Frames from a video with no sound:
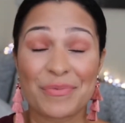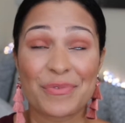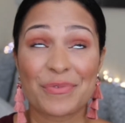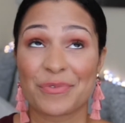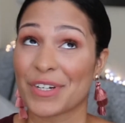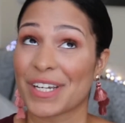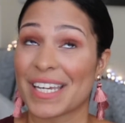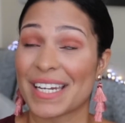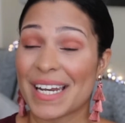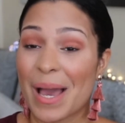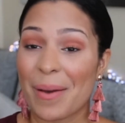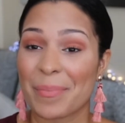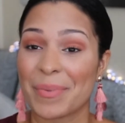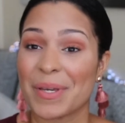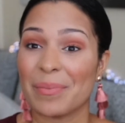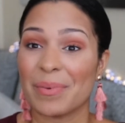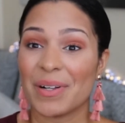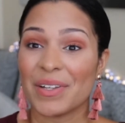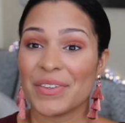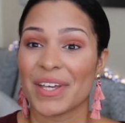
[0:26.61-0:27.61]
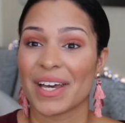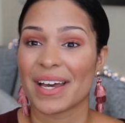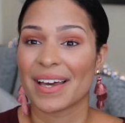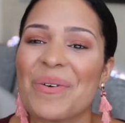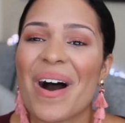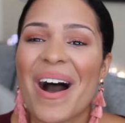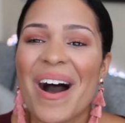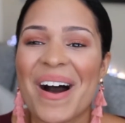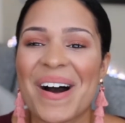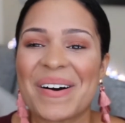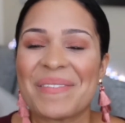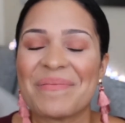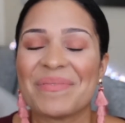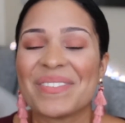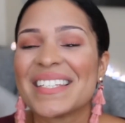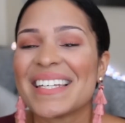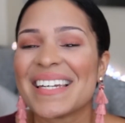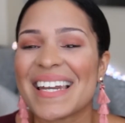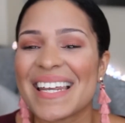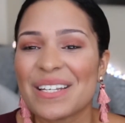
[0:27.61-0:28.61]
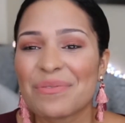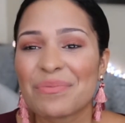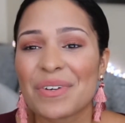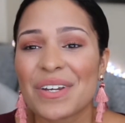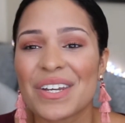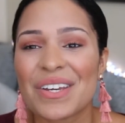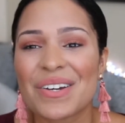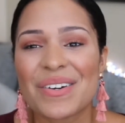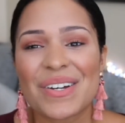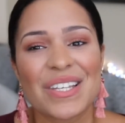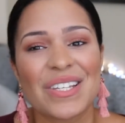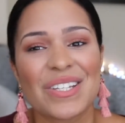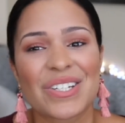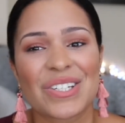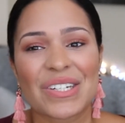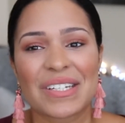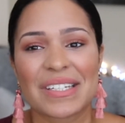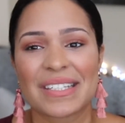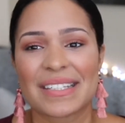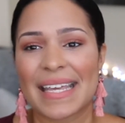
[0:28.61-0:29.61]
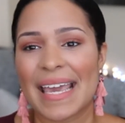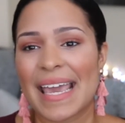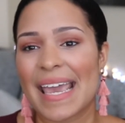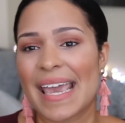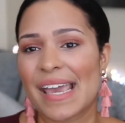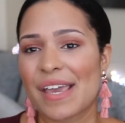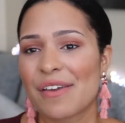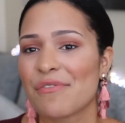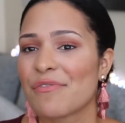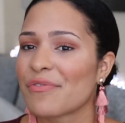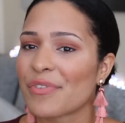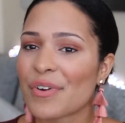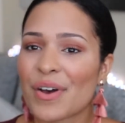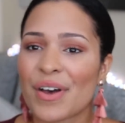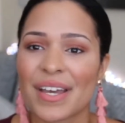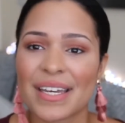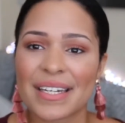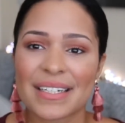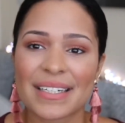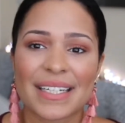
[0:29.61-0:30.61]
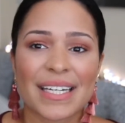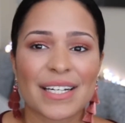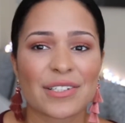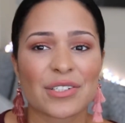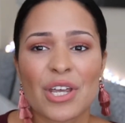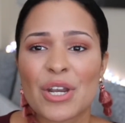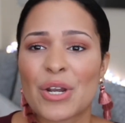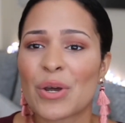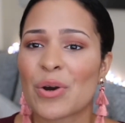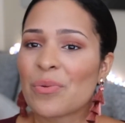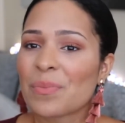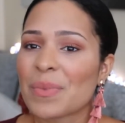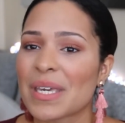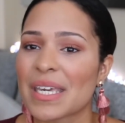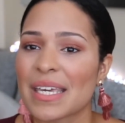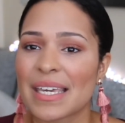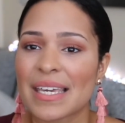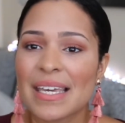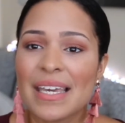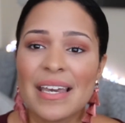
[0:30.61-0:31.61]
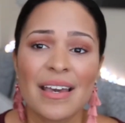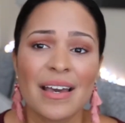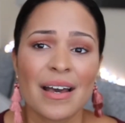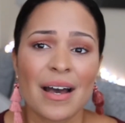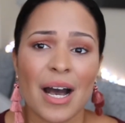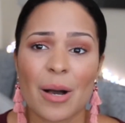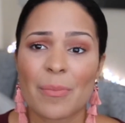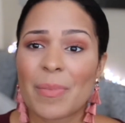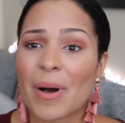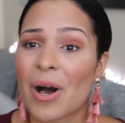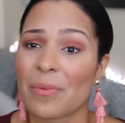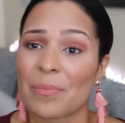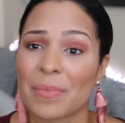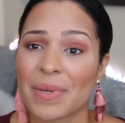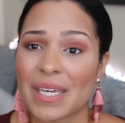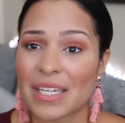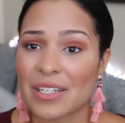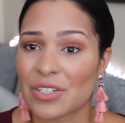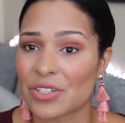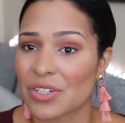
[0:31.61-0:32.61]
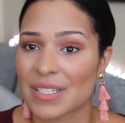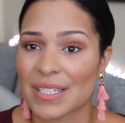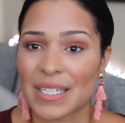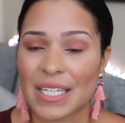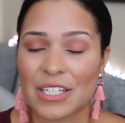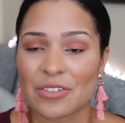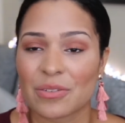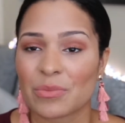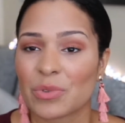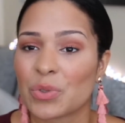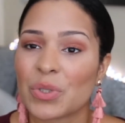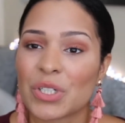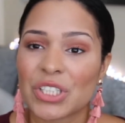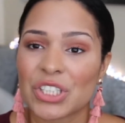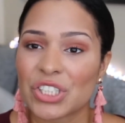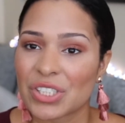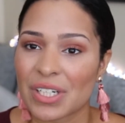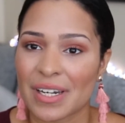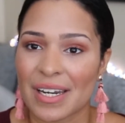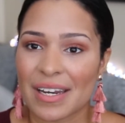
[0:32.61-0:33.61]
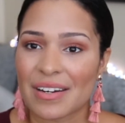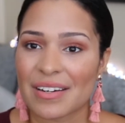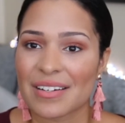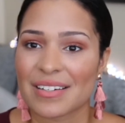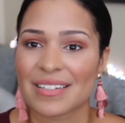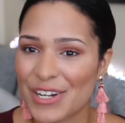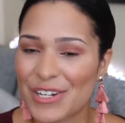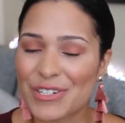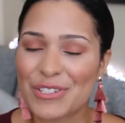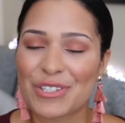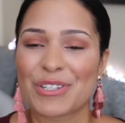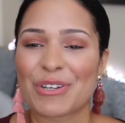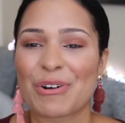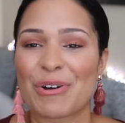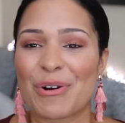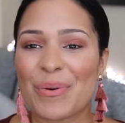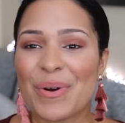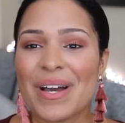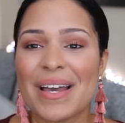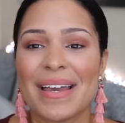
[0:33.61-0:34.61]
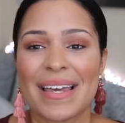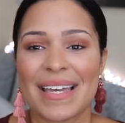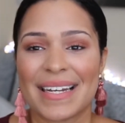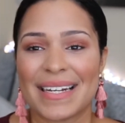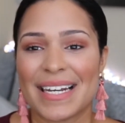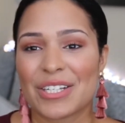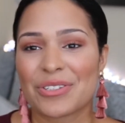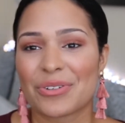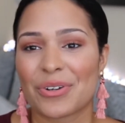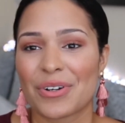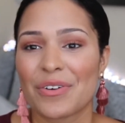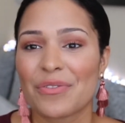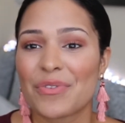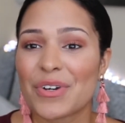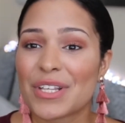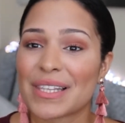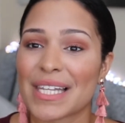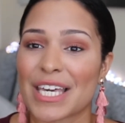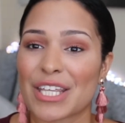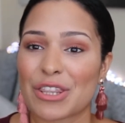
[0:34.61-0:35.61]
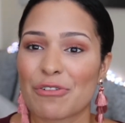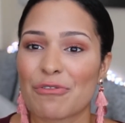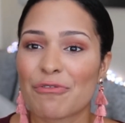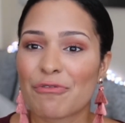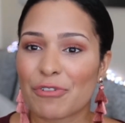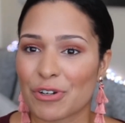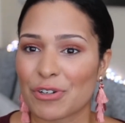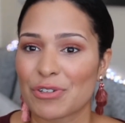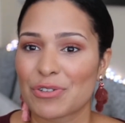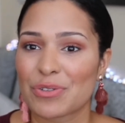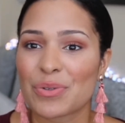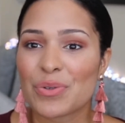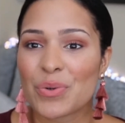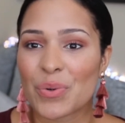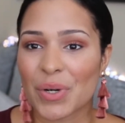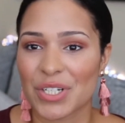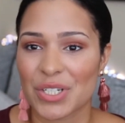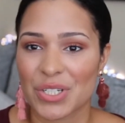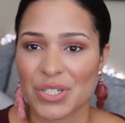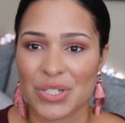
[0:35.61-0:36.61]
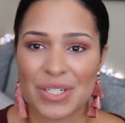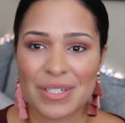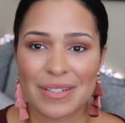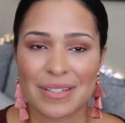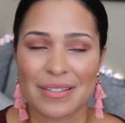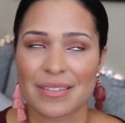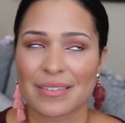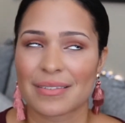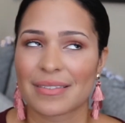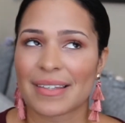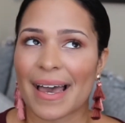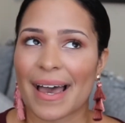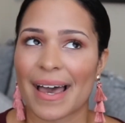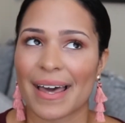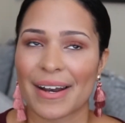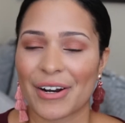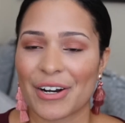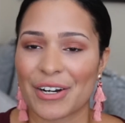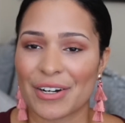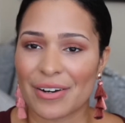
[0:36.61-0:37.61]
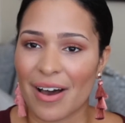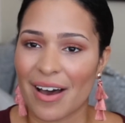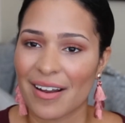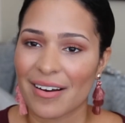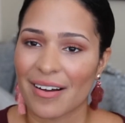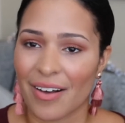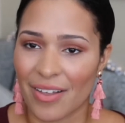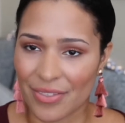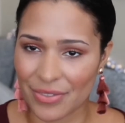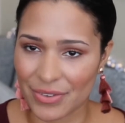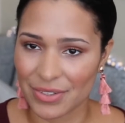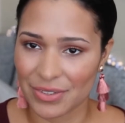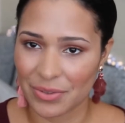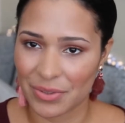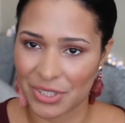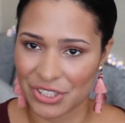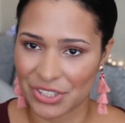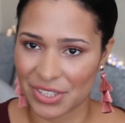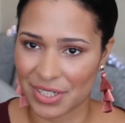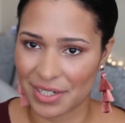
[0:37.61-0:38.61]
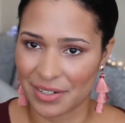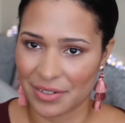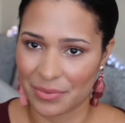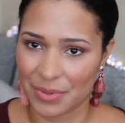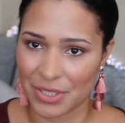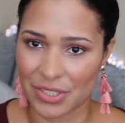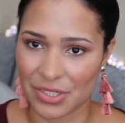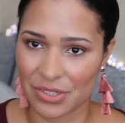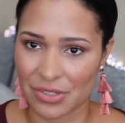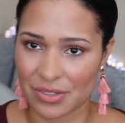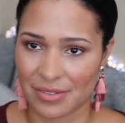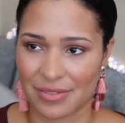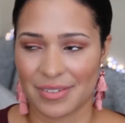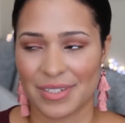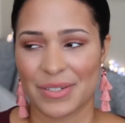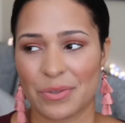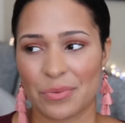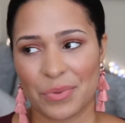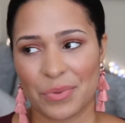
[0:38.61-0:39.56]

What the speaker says: freaking happy about that. Today's video is just a fun get to know me, about me, just like some questionnaires. And so let's start off with like the first two questions that are not on this questionnaire, which is